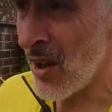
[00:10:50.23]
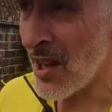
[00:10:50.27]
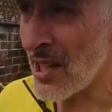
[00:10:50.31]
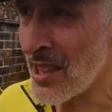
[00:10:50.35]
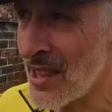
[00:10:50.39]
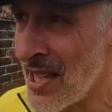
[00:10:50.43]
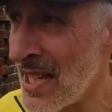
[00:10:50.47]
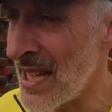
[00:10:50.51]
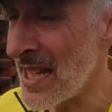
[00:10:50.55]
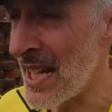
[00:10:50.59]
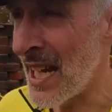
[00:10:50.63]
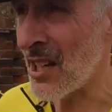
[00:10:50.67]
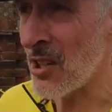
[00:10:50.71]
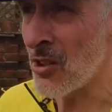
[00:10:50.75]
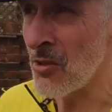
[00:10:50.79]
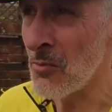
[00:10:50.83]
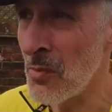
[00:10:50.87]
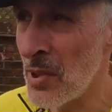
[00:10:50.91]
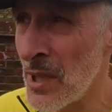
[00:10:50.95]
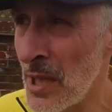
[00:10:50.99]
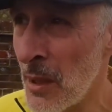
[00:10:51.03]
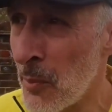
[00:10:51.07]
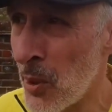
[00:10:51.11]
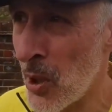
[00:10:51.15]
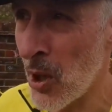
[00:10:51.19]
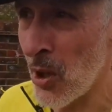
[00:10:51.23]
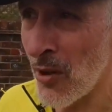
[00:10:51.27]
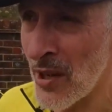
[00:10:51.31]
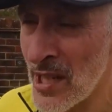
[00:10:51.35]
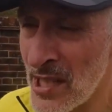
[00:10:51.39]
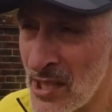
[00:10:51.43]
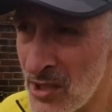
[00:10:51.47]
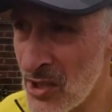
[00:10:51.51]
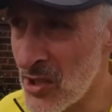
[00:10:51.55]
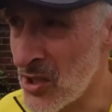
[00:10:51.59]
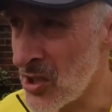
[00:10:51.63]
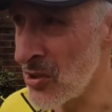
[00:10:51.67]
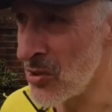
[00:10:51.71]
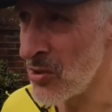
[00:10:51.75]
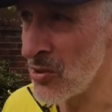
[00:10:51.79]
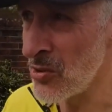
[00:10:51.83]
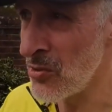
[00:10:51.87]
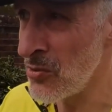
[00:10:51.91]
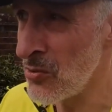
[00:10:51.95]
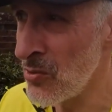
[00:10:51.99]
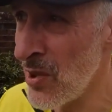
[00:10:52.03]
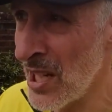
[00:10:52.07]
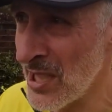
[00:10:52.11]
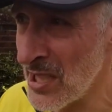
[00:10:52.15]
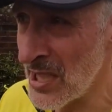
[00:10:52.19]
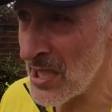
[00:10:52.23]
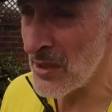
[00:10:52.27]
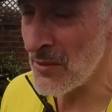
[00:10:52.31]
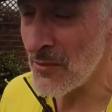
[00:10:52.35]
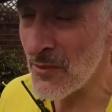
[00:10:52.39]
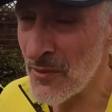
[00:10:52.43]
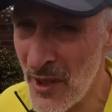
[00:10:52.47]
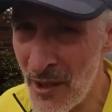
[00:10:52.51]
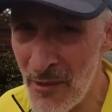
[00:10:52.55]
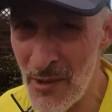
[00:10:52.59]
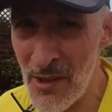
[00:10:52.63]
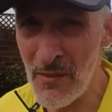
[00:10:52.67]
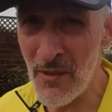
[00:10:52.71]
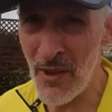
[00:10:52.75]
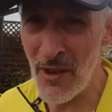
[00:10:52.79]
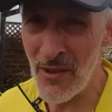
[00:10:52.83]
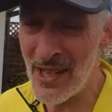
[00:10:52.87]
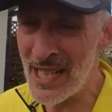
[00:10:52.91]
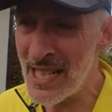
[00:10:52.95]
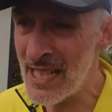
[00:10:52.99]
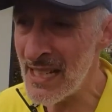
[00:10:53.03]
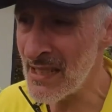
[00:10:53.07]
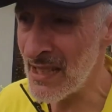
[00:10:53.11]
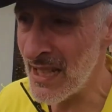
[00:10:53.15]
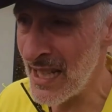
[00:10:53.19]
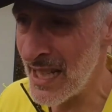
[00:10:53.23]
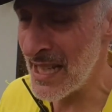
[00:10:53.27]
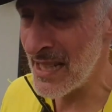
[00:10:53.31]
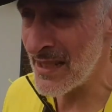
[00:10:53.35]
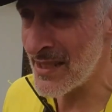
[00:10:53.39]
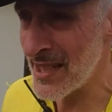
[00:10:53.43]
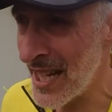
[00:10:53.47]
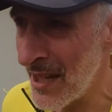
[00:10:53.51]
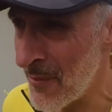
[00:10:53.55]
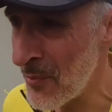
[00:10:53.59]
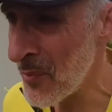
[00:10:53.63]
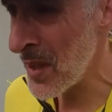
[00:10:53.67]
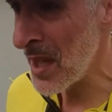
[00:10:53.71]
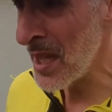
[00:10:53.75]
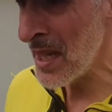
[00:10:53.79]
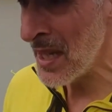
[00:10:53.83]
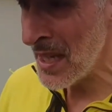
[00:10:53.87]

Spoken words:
I think that can be applied to running very, very easily, is that